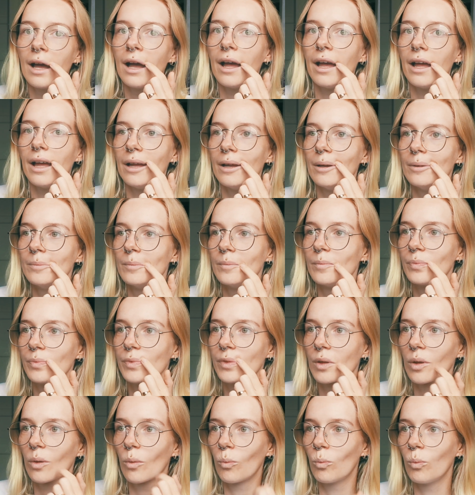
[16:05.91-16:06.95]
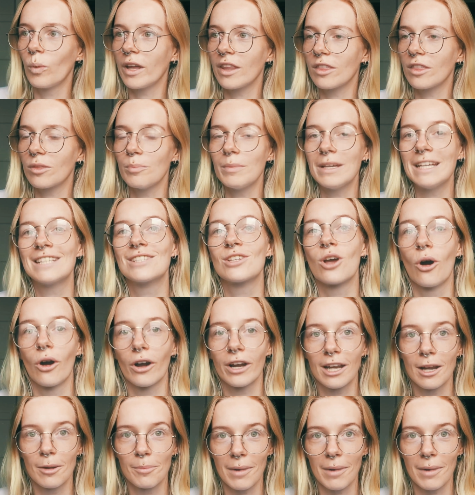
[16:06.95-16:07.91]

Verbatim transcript: um, with me talking